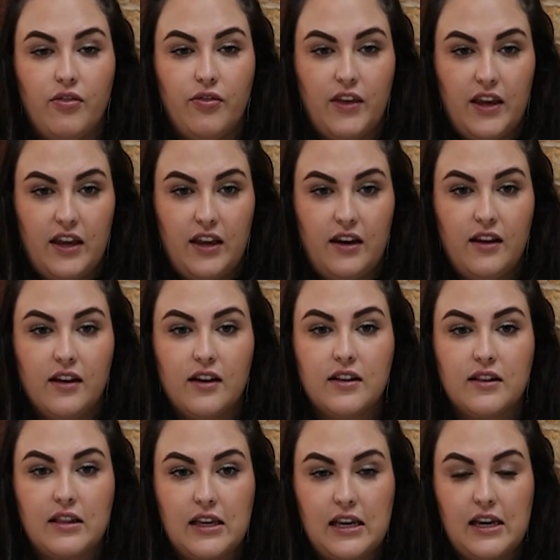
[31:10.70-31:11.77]
Then
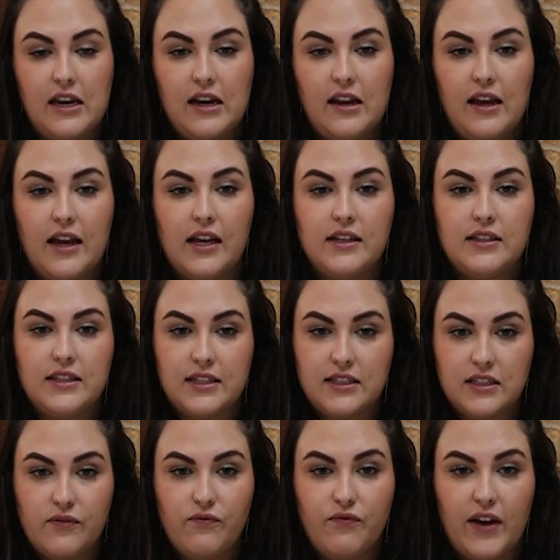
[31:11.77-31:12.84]
clean and
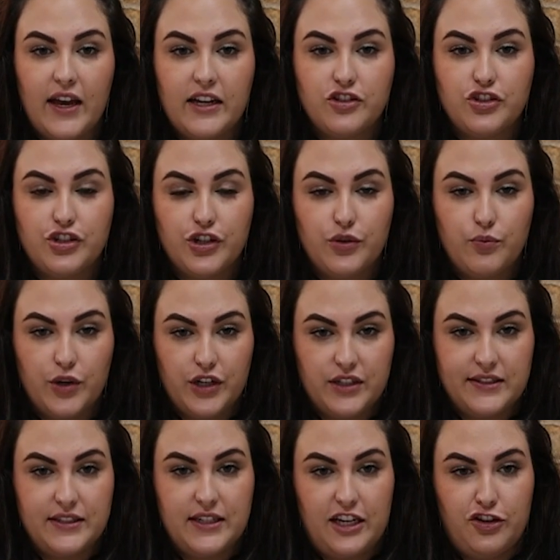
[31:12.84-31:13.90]
disinfect your
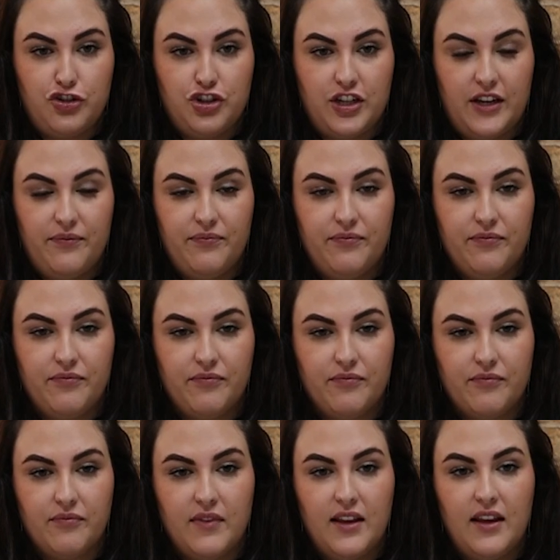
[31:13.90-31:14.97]
workstation.
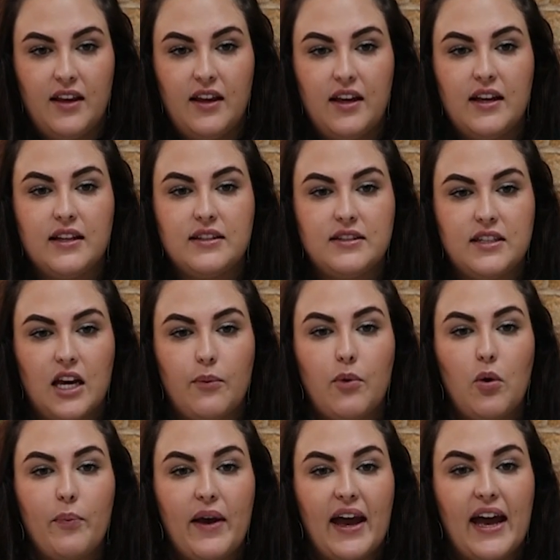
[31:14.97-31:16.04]

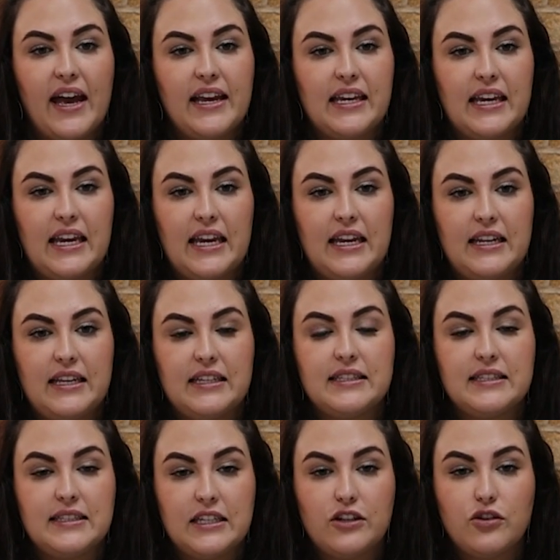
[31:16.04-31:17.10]
Double bag any
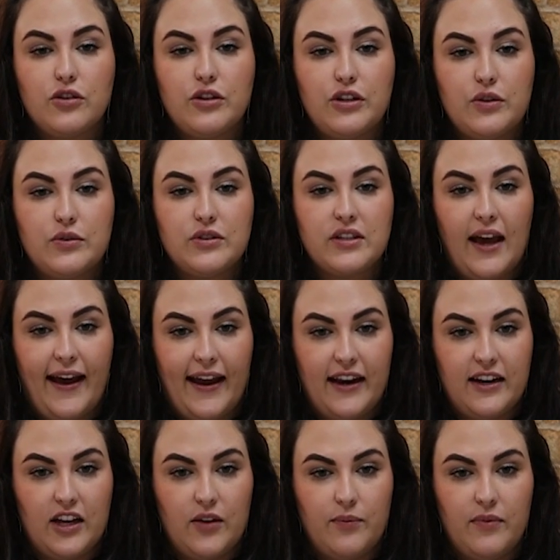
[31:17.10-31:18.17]
single-use
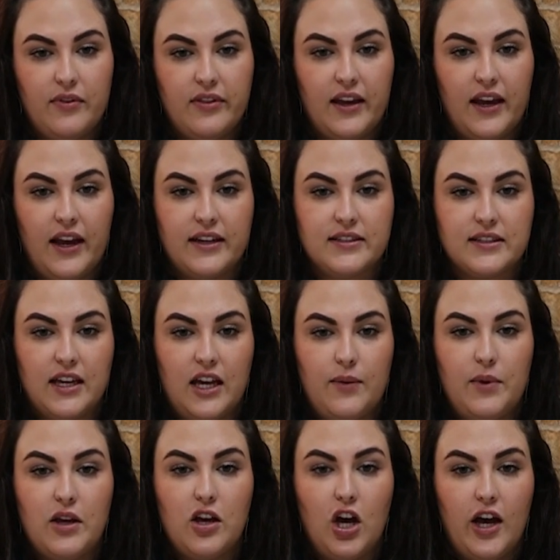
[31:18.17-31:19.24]
item that has
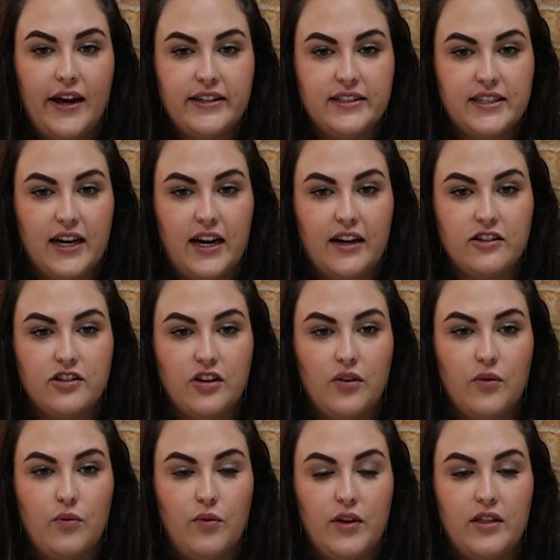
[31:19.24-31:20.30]
come in contact
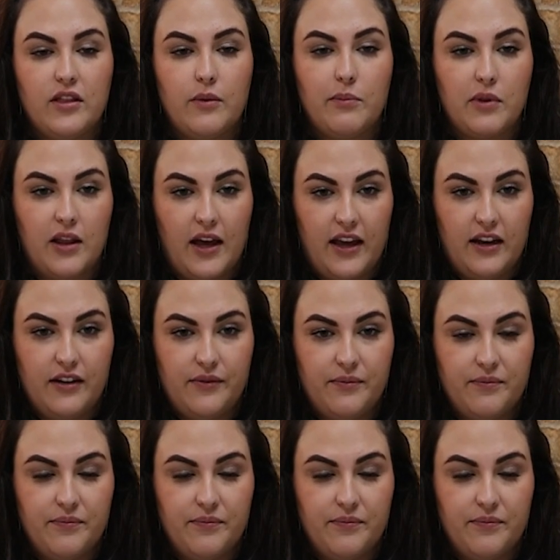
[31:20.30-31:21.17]
with the blood.